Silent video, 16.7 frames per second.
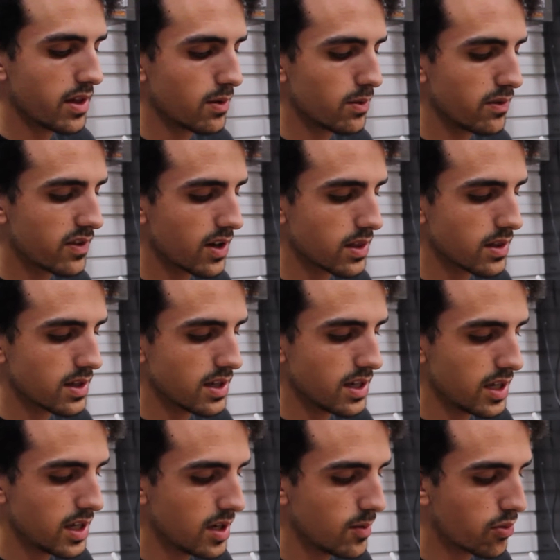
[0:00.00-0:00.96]
of that, we've got the
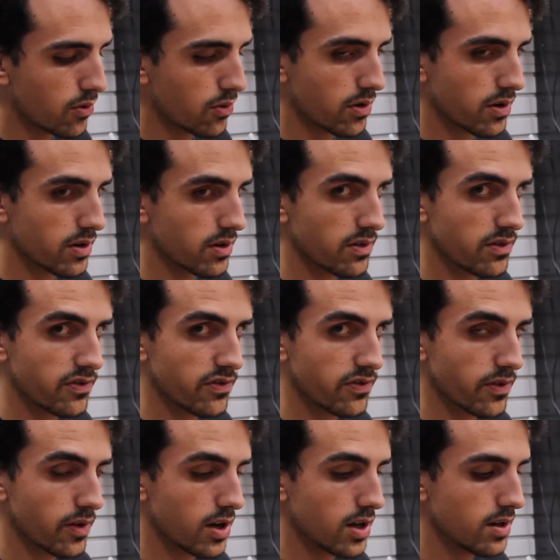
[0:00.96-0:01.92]
keyboard
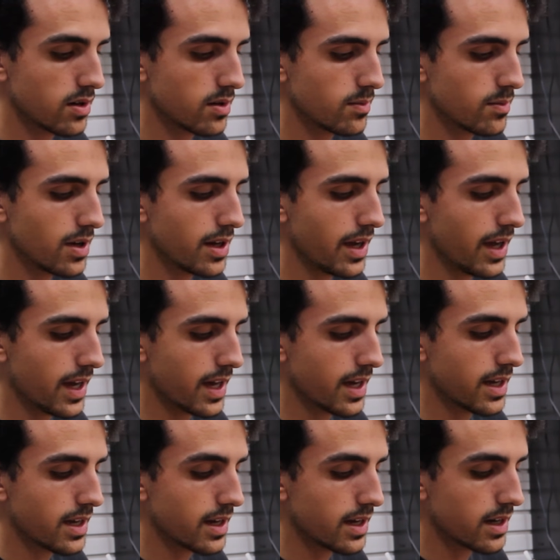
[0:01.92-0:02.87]
from
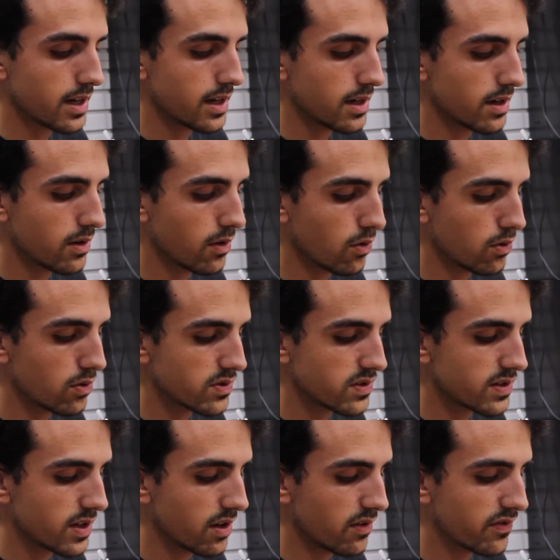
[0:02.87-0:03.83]
a old
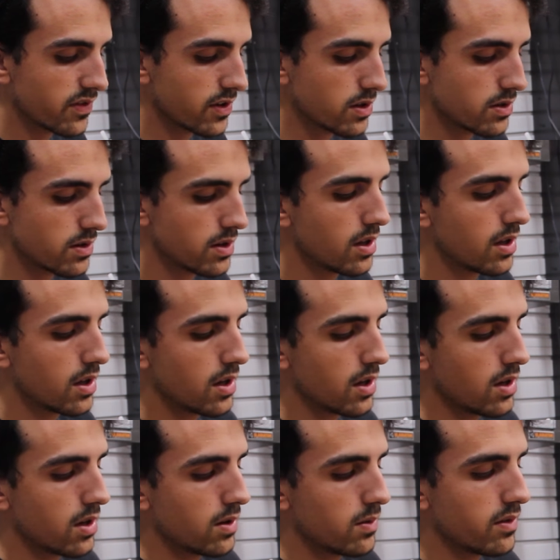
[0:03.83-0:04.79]
cell phone.
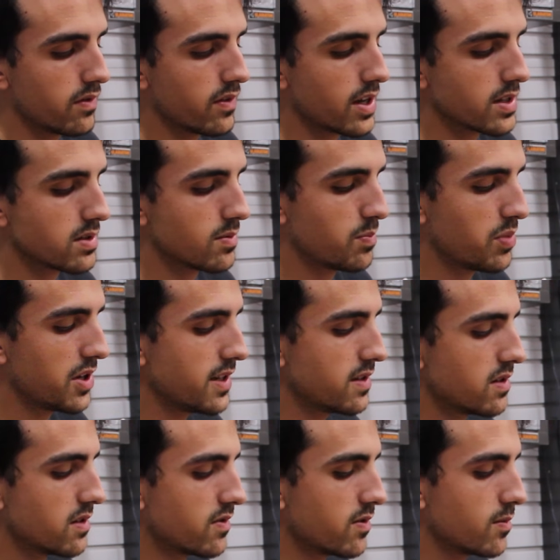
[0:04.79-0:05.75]
We've got some
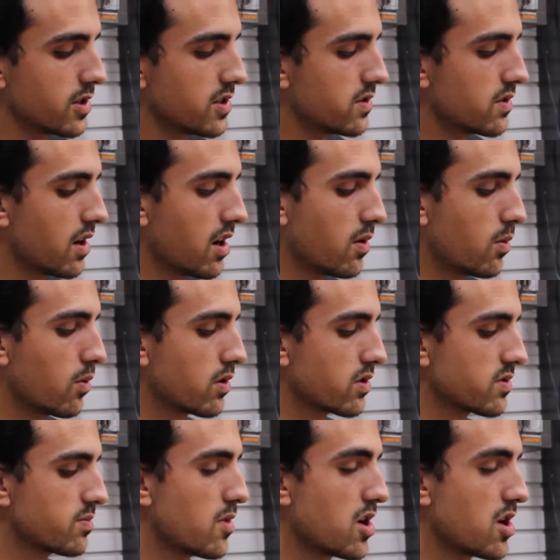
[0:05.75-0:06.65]
pieces from a Star Wars